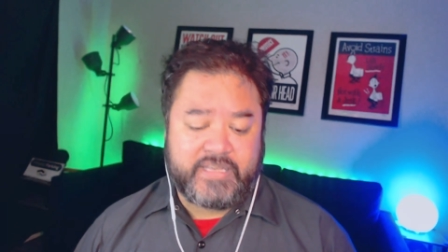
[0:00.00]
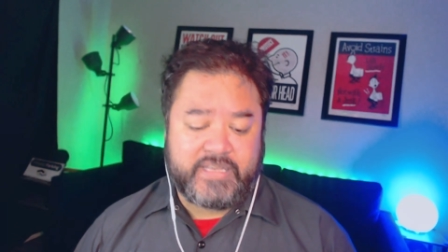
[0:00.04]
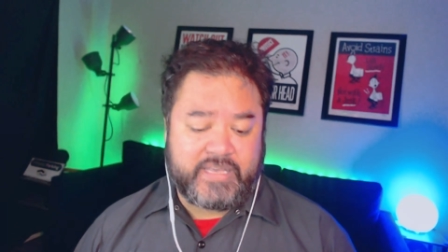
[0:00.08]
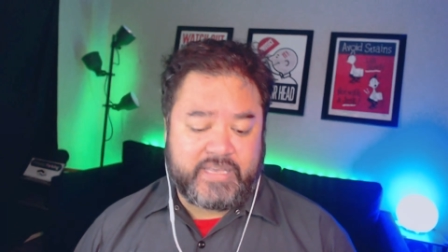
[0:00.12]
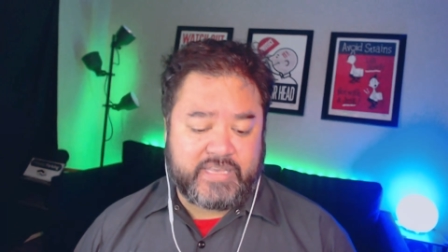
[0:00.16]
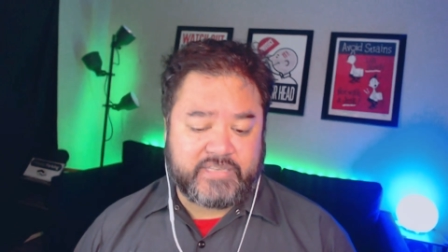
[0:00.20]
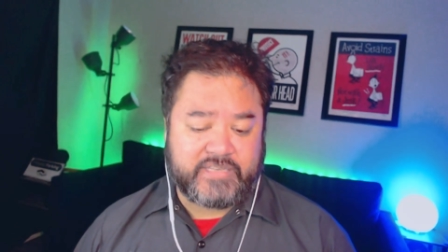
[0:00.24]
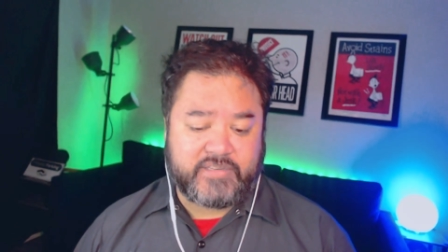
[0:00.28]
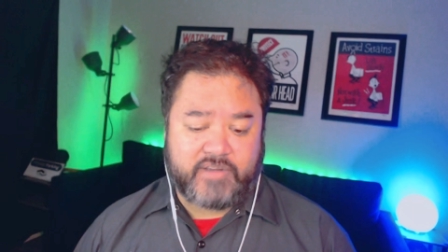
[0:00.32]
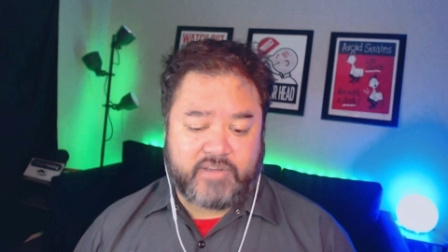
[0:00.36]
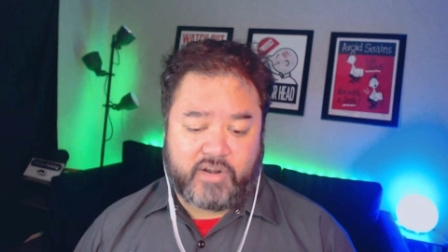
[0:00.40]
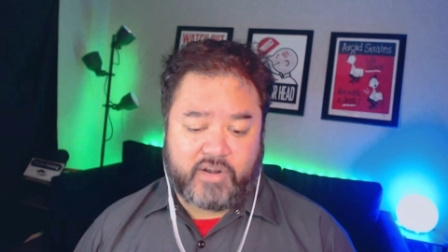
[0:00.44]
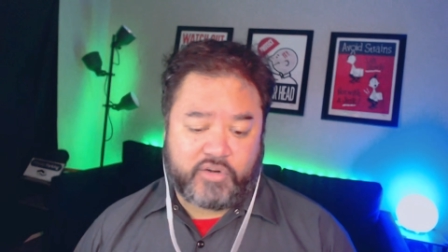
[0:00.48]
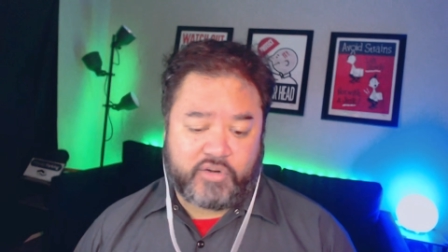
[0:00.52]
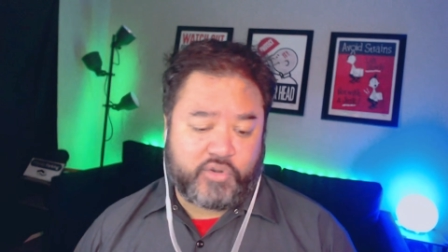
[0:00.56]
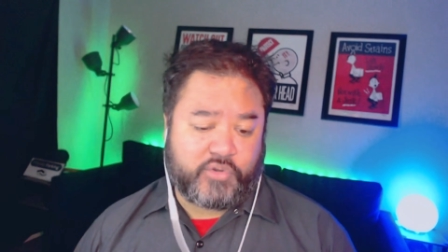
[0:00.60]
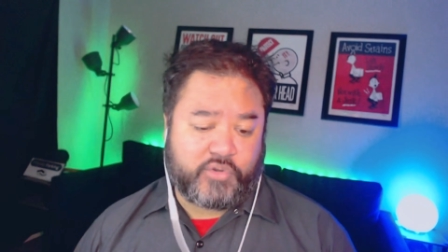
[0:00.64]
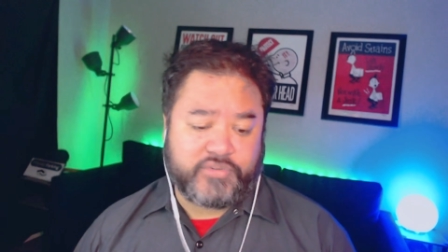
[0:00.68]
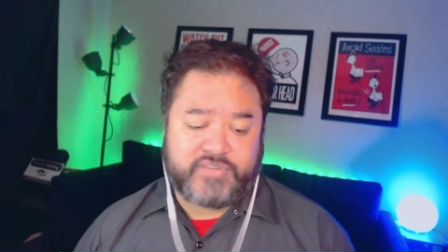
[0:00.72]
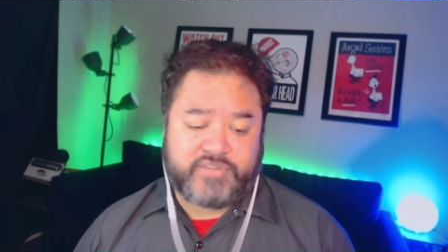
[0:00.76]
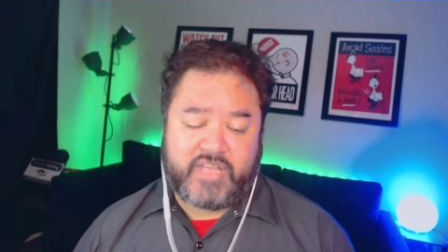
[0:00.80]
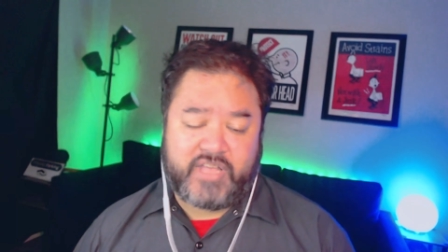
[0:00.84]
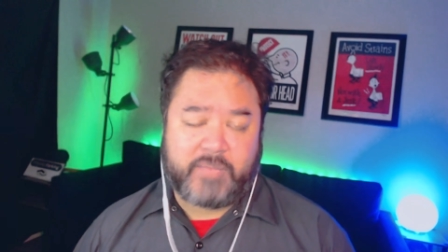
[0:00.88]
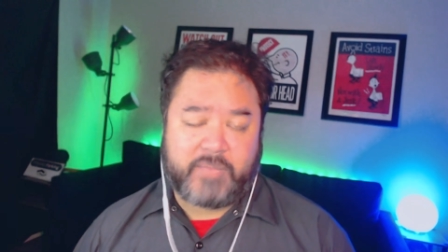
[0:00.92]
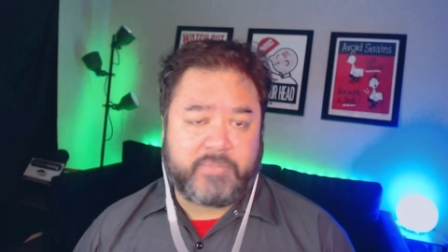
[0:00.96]
is our goal
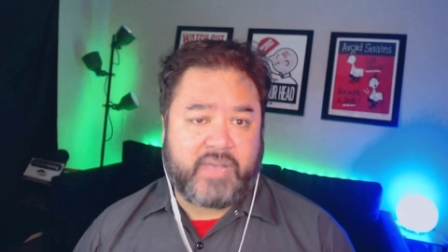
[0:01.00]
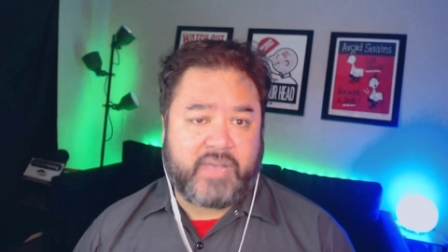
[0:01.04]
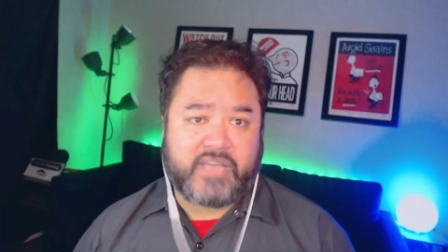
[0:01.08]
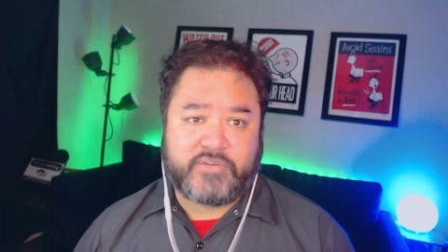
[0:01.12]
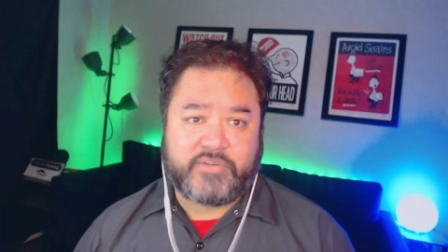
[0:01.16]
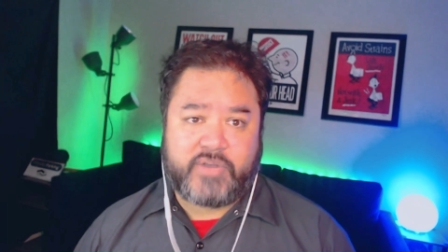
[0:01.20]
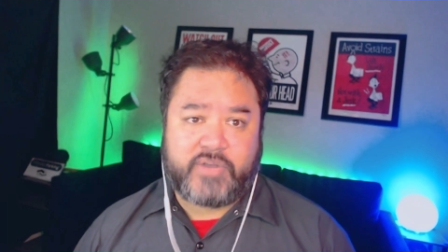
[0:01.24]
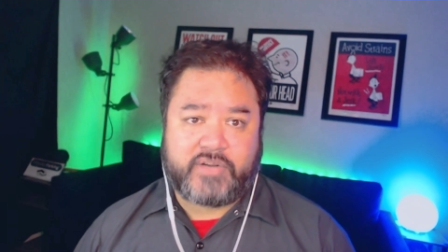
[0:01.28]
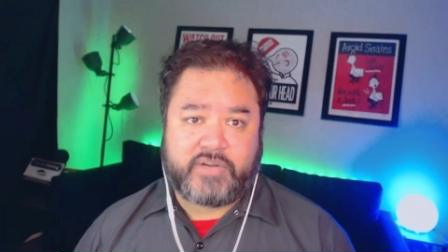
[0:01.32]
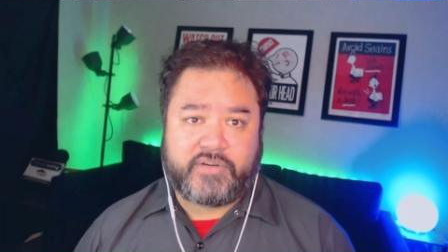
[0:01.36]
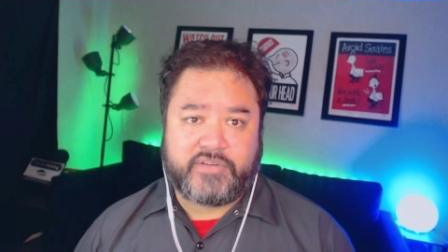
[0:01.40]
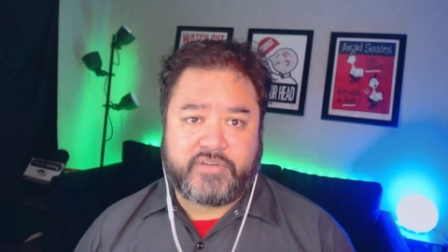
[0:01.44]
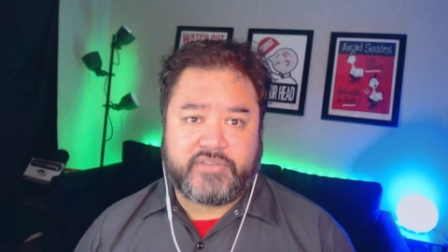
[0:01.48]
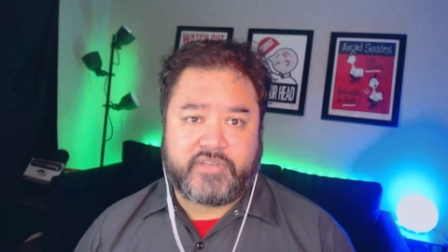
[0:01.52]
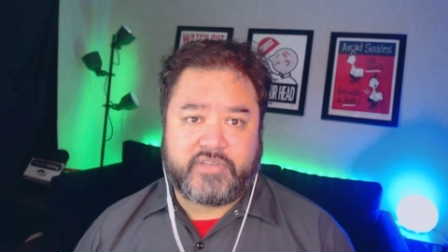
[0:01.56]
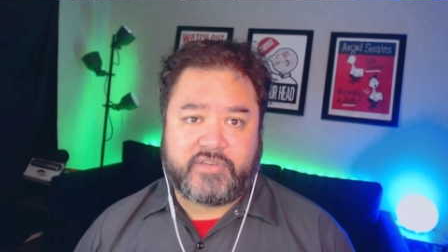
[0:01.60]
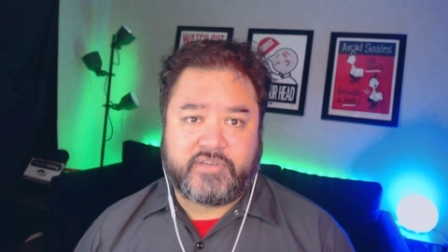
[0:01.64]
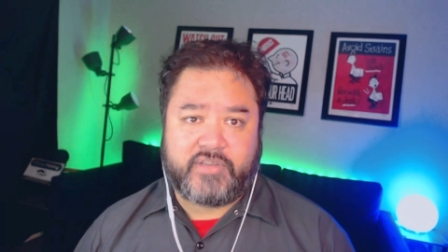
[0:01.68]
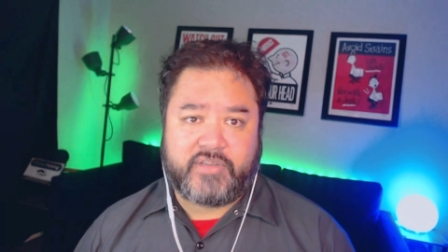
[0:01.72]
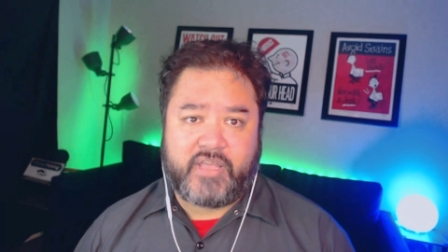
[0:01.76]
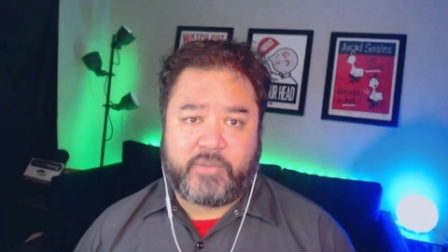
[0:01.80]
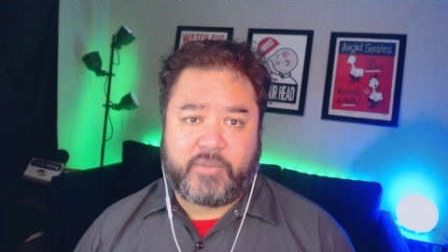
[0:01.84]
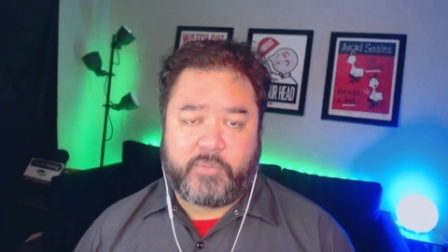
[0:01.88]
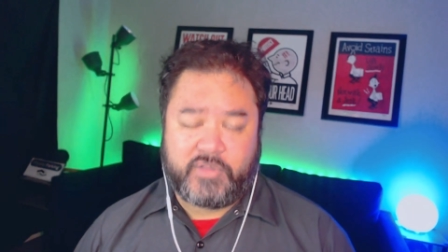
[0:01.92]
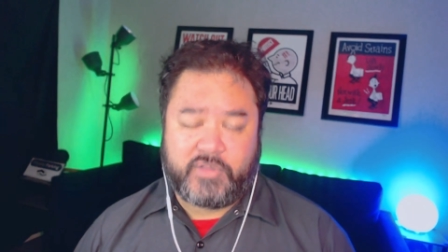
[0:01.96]
is to help contractors and,
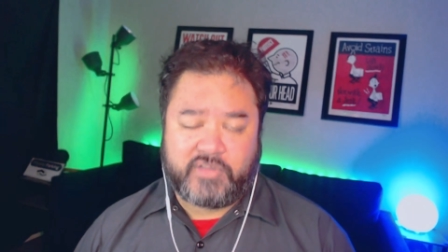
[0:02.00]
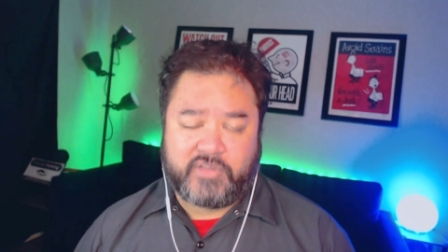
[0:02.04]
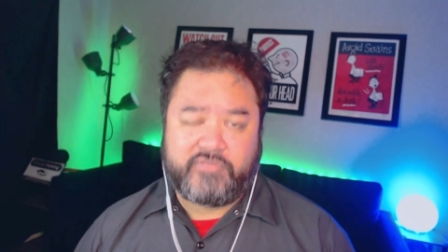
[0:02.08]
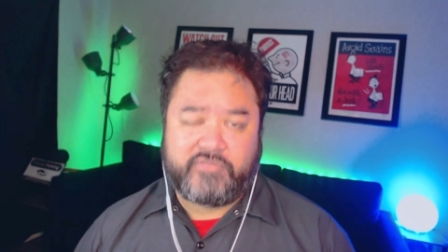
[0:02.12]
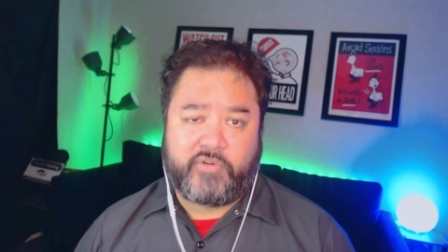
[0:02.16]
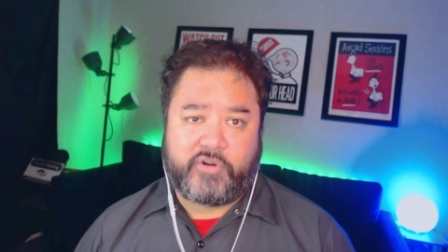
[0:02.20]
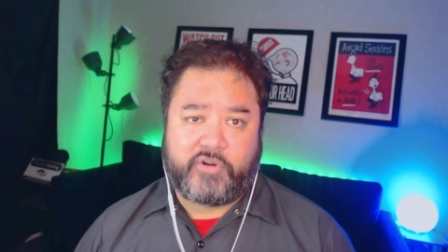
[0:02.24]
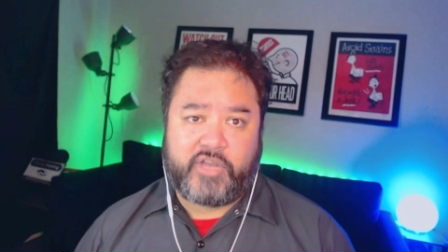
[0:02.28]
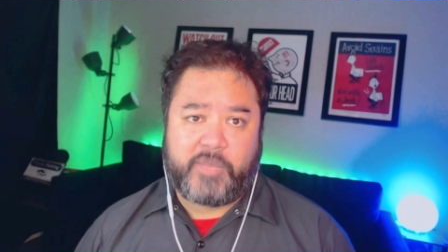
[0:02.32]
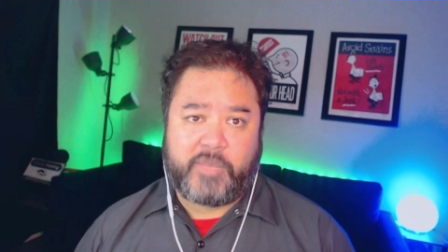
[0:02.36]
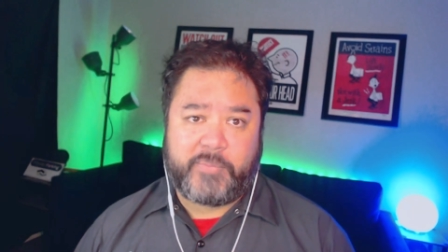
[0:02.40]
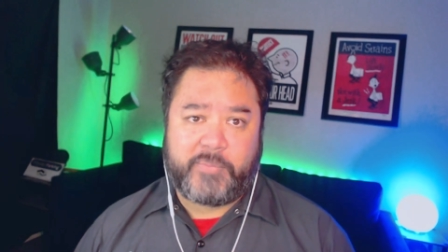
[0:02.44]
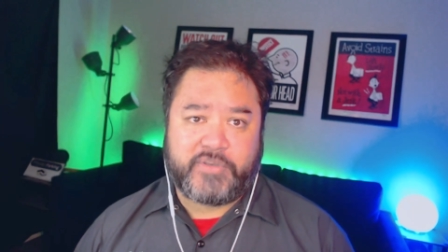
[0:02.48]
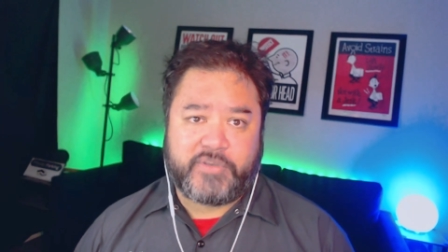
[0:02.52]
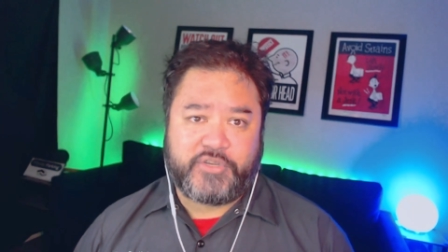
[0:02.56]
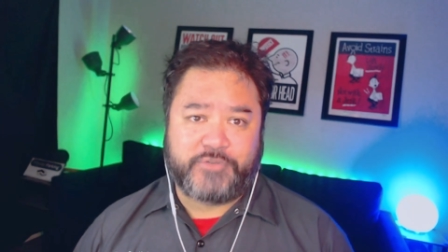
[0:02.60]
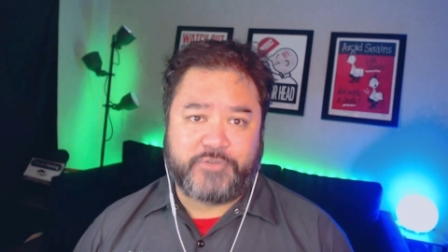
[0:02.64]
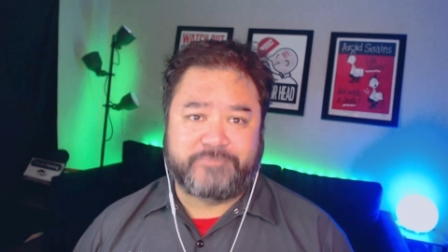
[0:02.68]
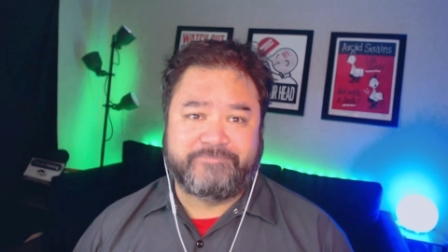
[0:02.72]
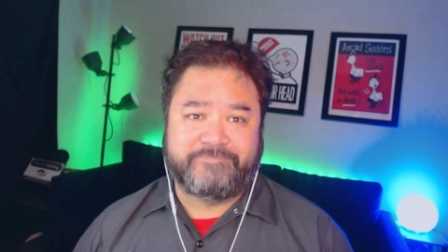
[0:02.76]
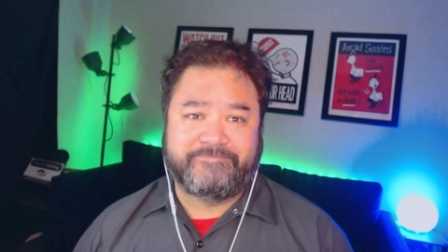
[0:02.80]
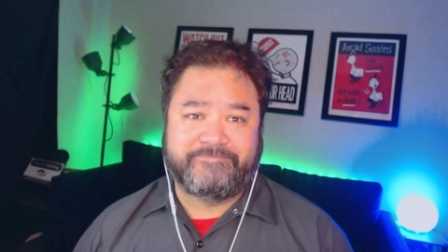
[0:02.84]
and we look forward to helping you